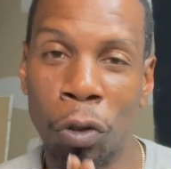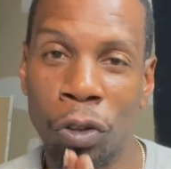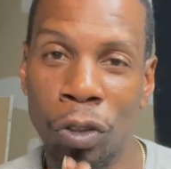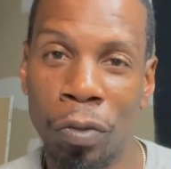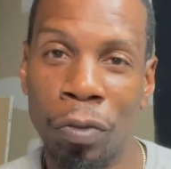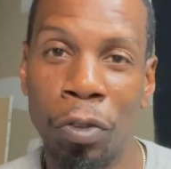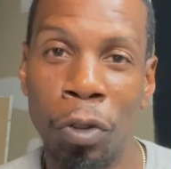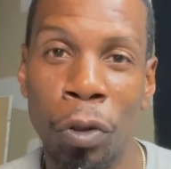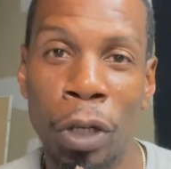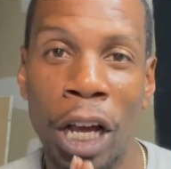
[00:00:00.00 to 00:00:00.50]

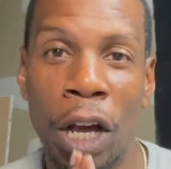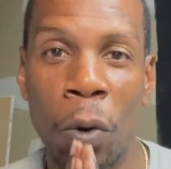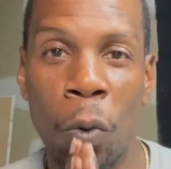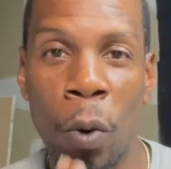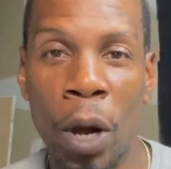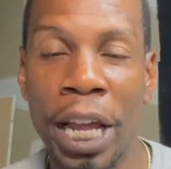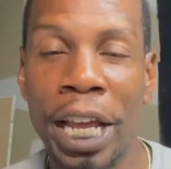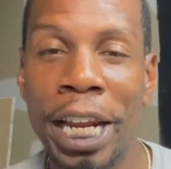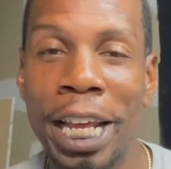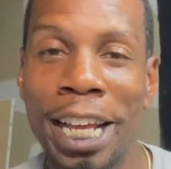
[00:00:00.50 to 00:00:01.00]
of you that
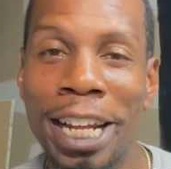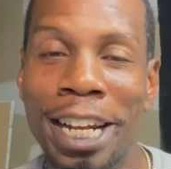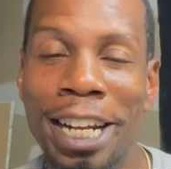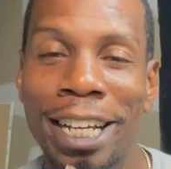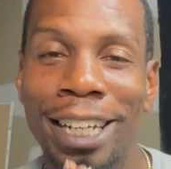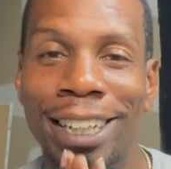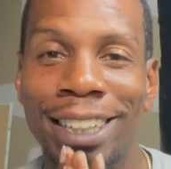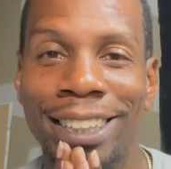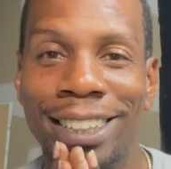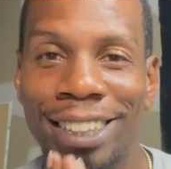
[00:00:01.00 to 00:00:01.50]

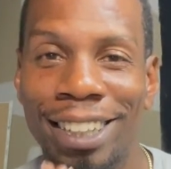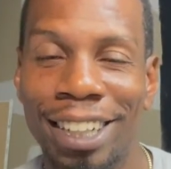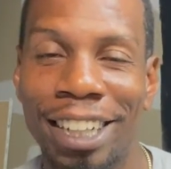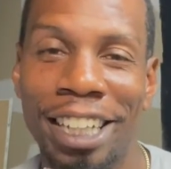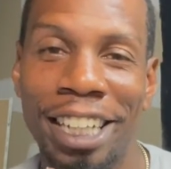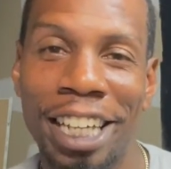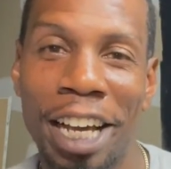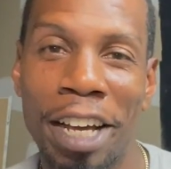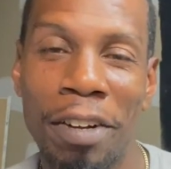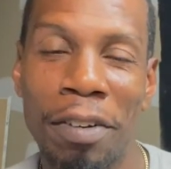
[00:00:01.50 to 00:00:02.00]
waited to
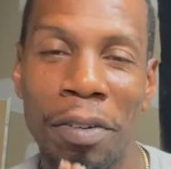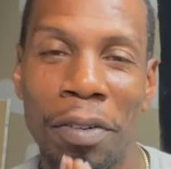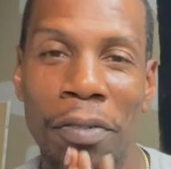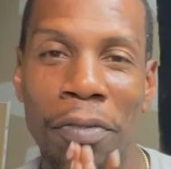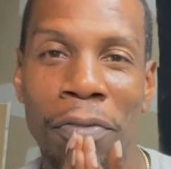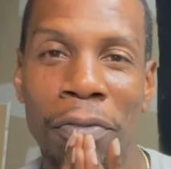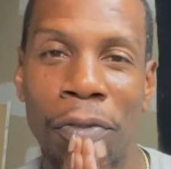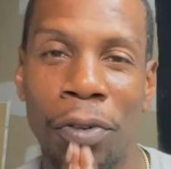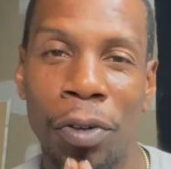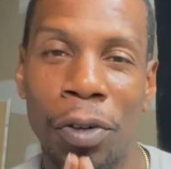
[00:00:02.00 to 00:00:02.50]
the
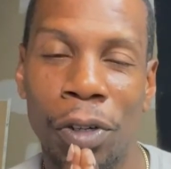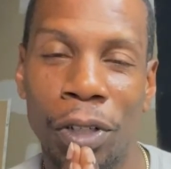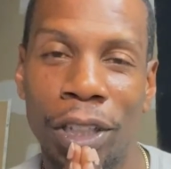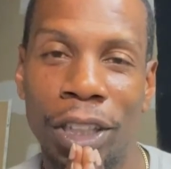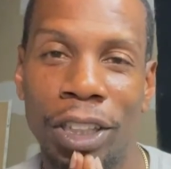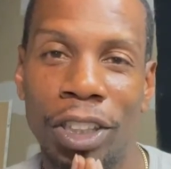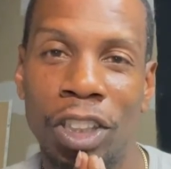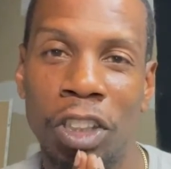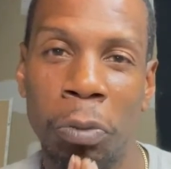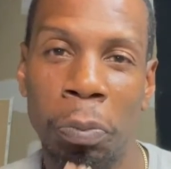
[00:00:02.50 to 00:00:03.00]
end for
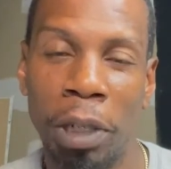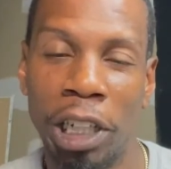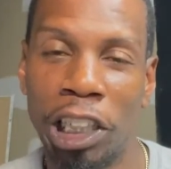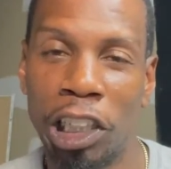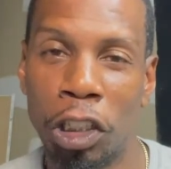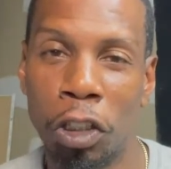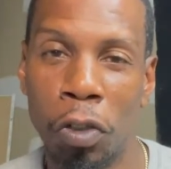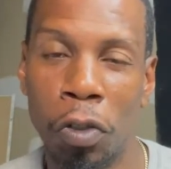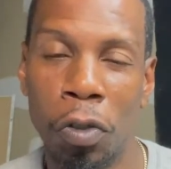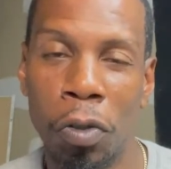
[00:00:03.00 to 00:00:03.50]
this
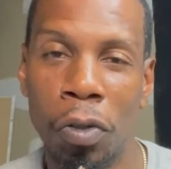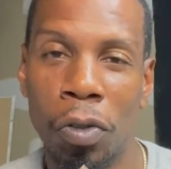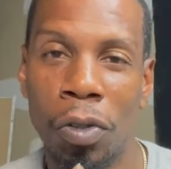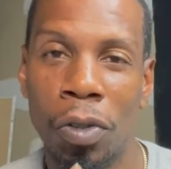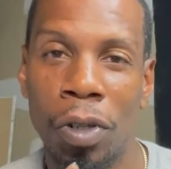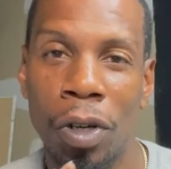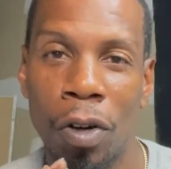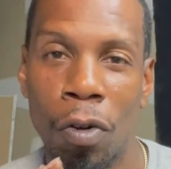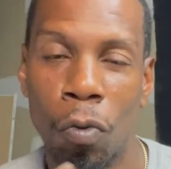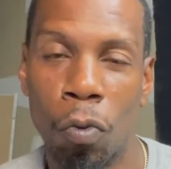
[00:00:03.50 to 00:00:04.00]
special
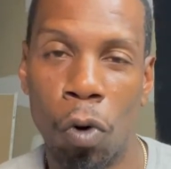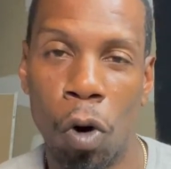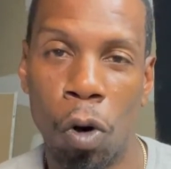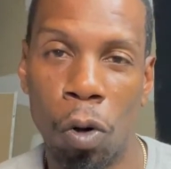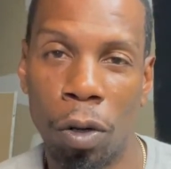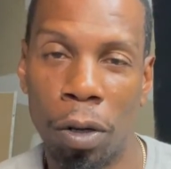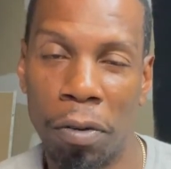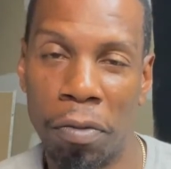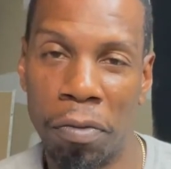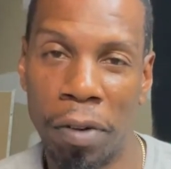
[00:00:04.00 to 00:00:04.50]

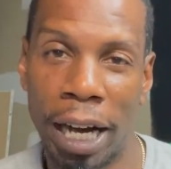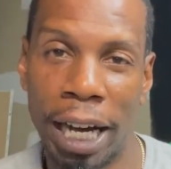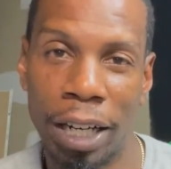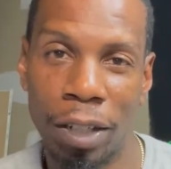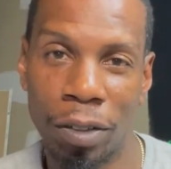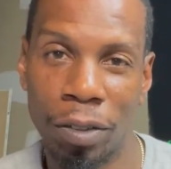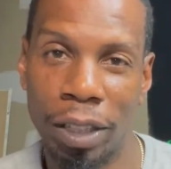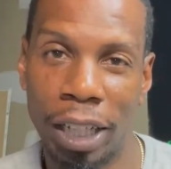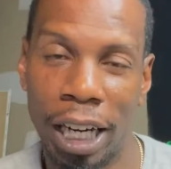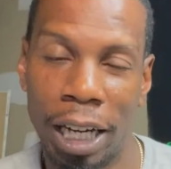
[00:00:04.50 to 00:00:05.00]
roll of
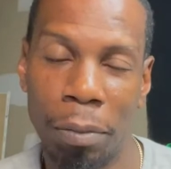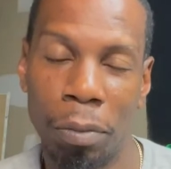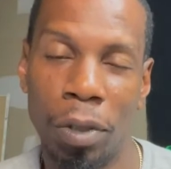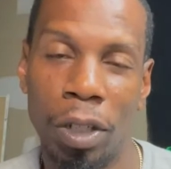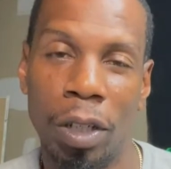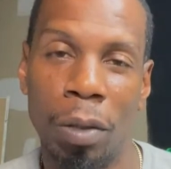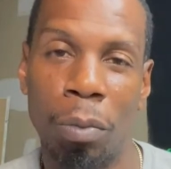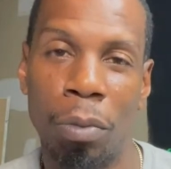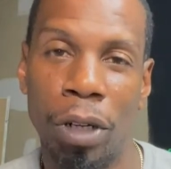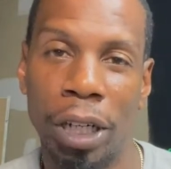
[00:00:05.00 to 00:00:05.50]
vinyl that I'm
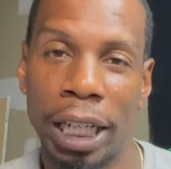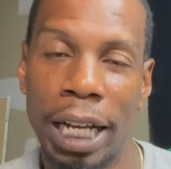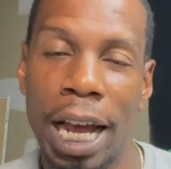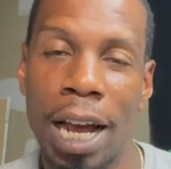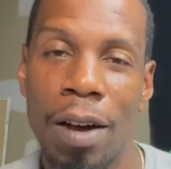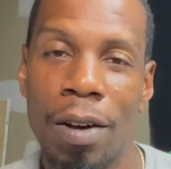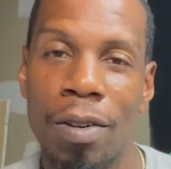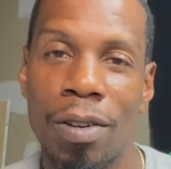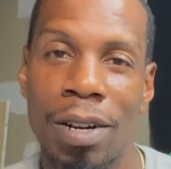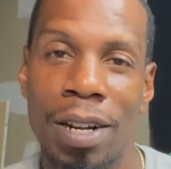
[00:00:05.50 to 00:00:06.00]
gonna bring
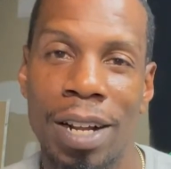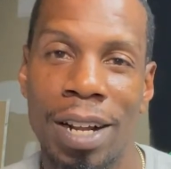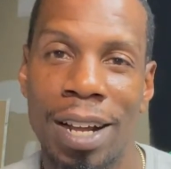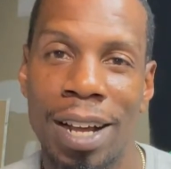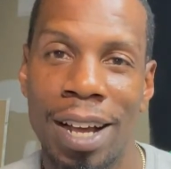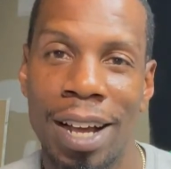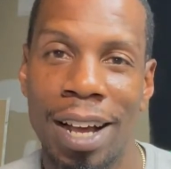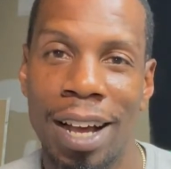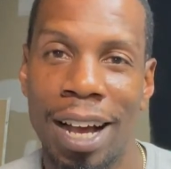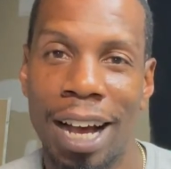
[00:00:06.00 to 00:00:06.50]
out,
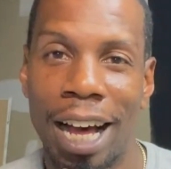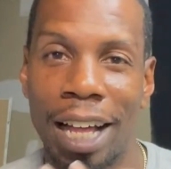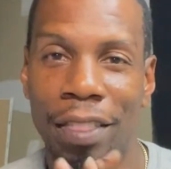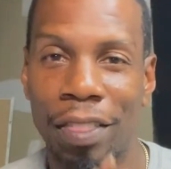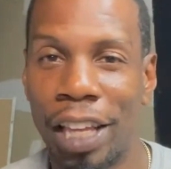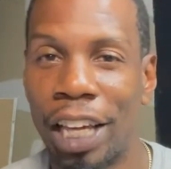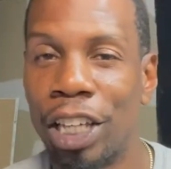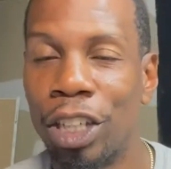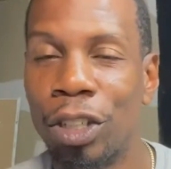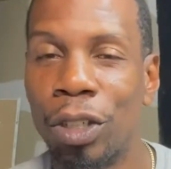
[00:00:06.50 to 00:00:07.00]
I
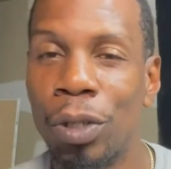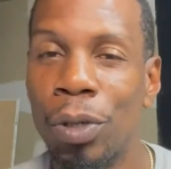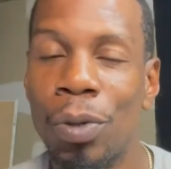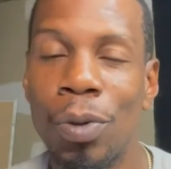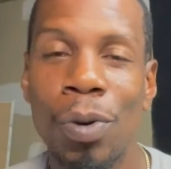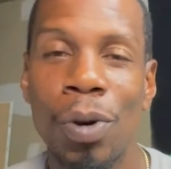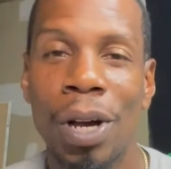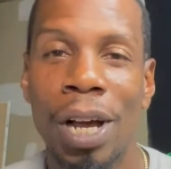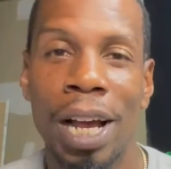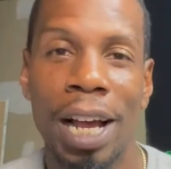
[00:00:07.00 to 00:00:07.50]
thank
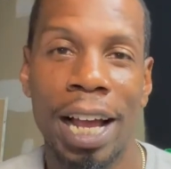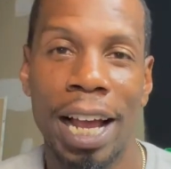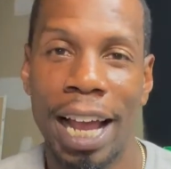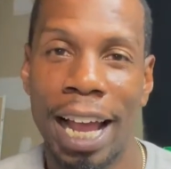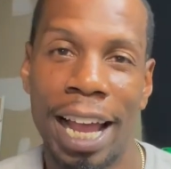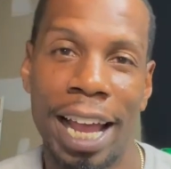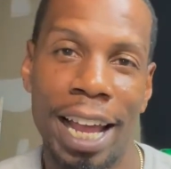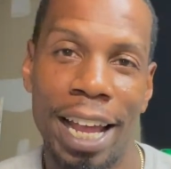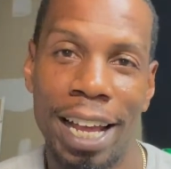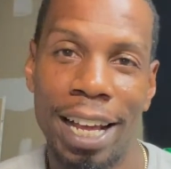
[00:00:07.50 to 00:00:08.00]
you,
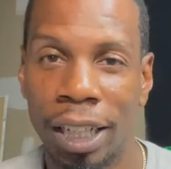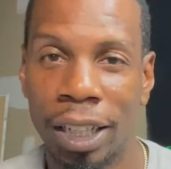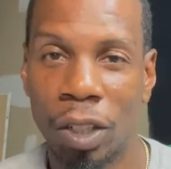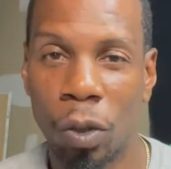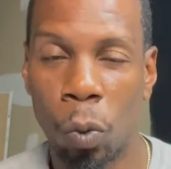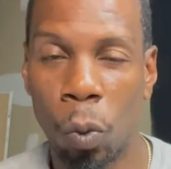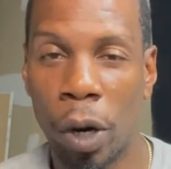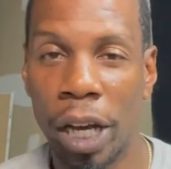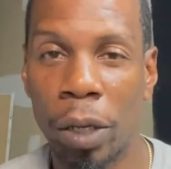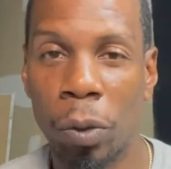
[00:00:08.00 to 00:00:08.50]
and the
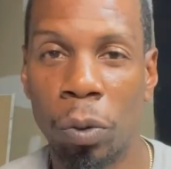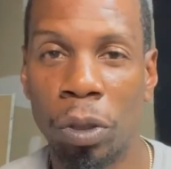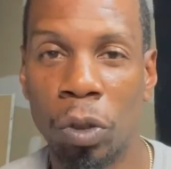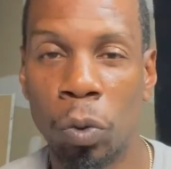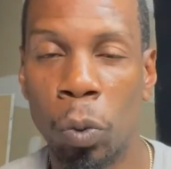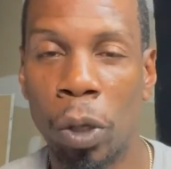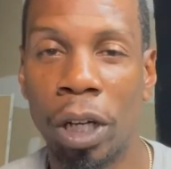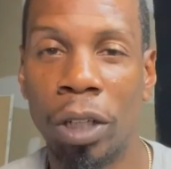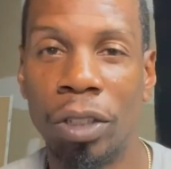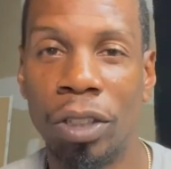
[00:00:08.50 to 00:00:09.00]
wait was
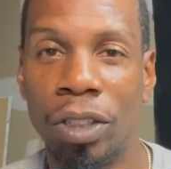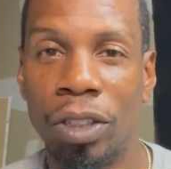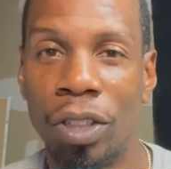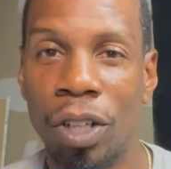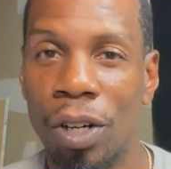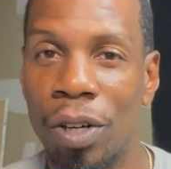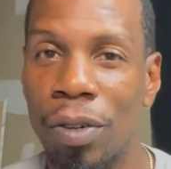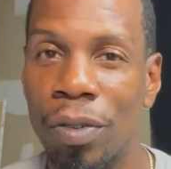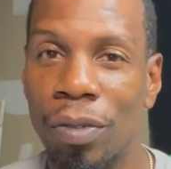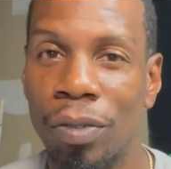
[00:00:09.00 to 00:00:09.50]
well
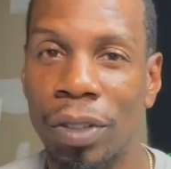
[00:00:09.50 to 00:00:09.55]
deserved.